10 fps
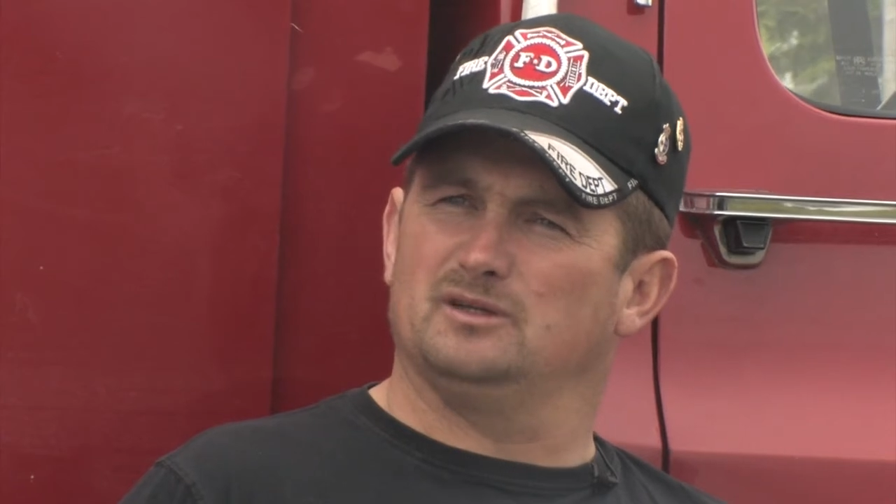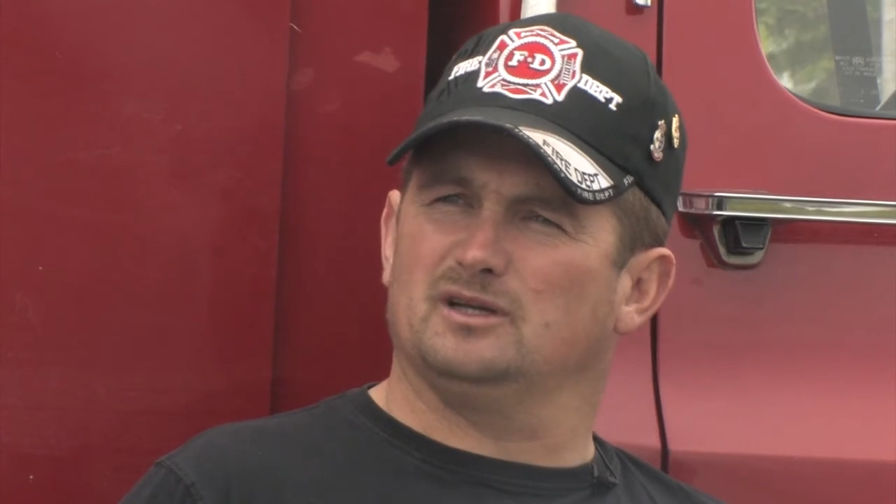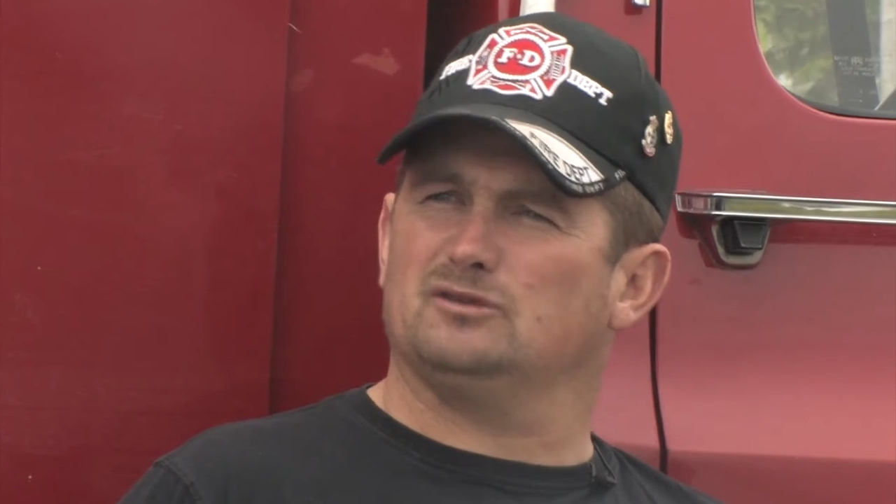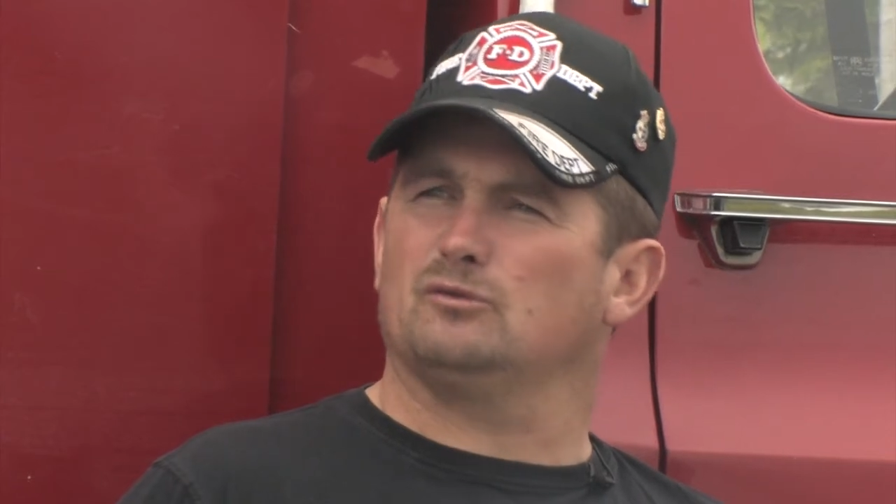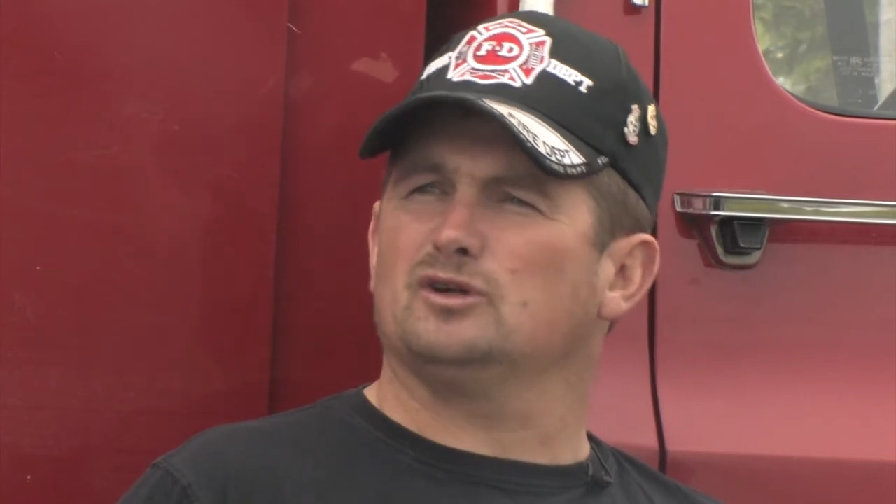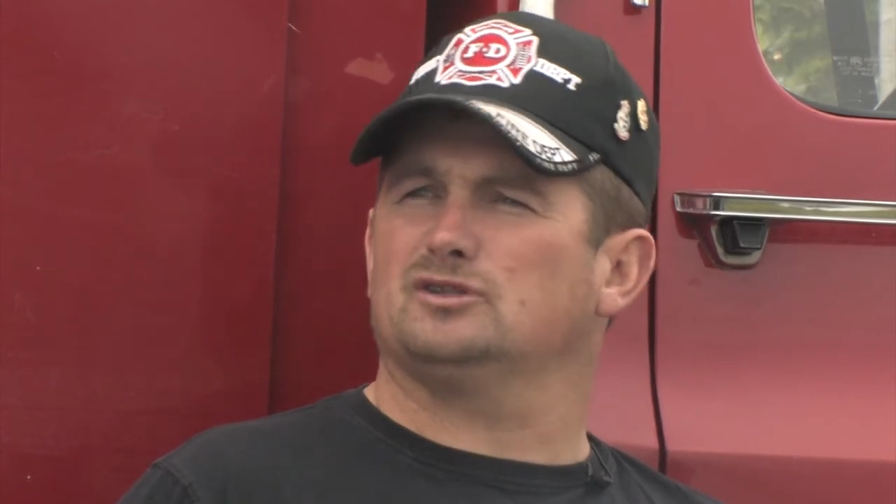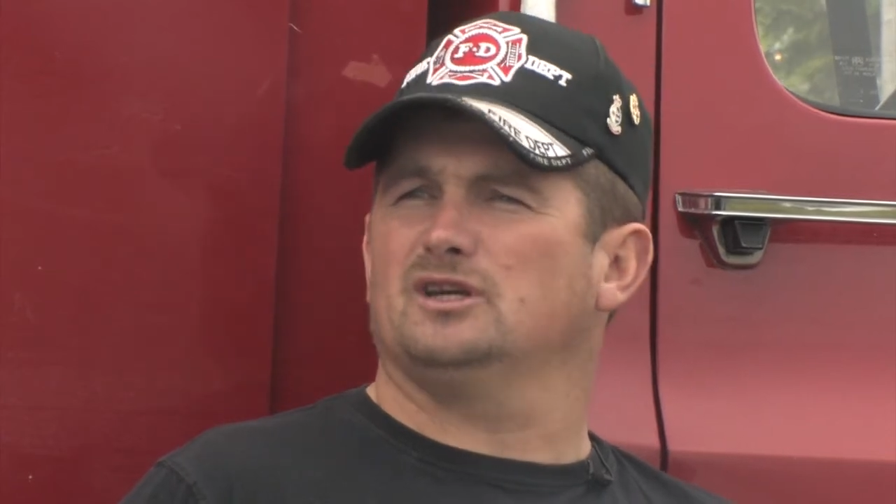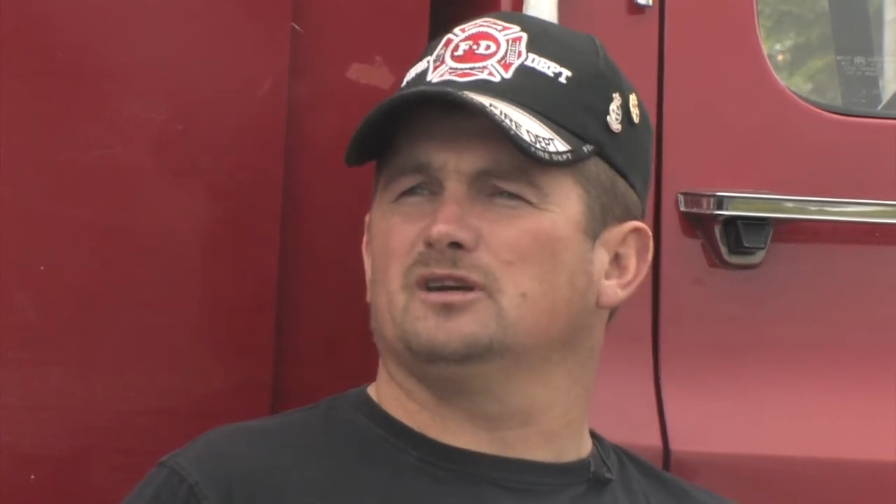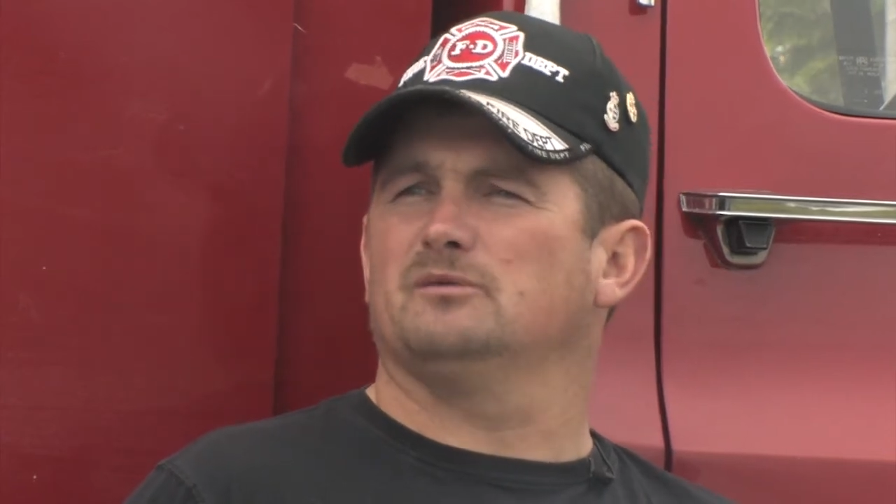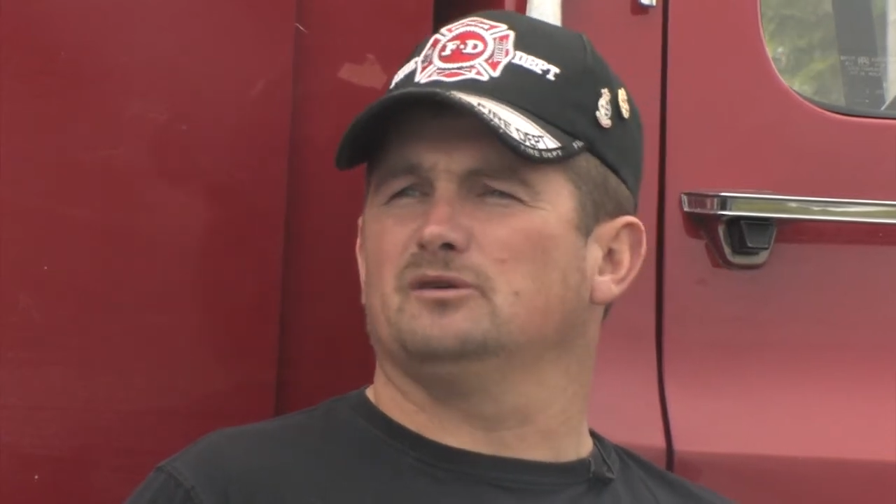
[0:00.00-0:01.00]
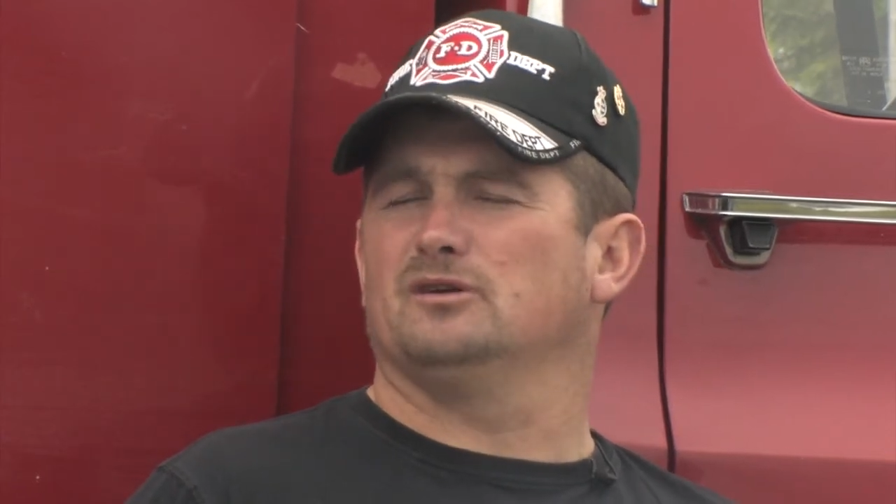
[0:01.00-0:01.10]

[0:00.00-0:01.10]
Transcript: that's the worst thing about